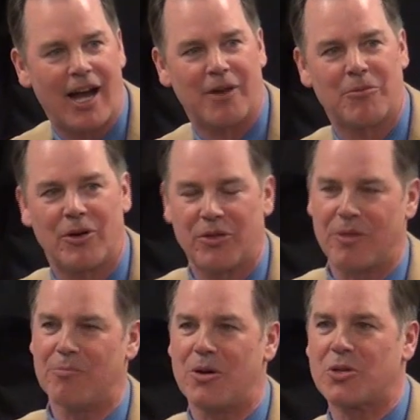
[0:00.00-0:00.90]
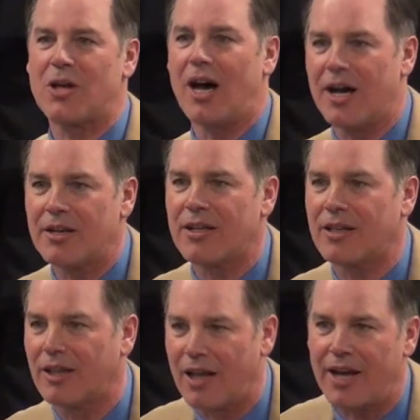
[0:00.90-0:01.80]
I wrote the most
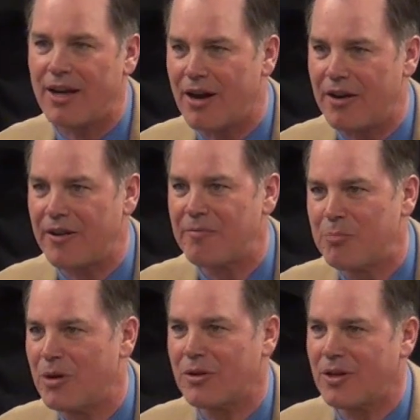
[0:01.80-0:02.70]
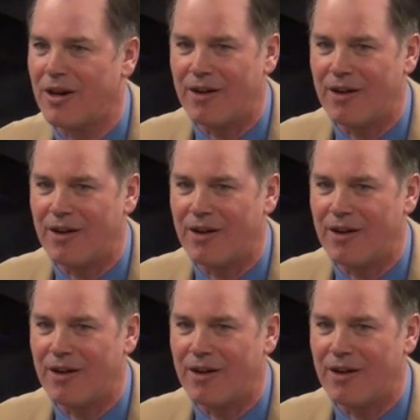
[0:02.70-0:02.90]
unlighthearted book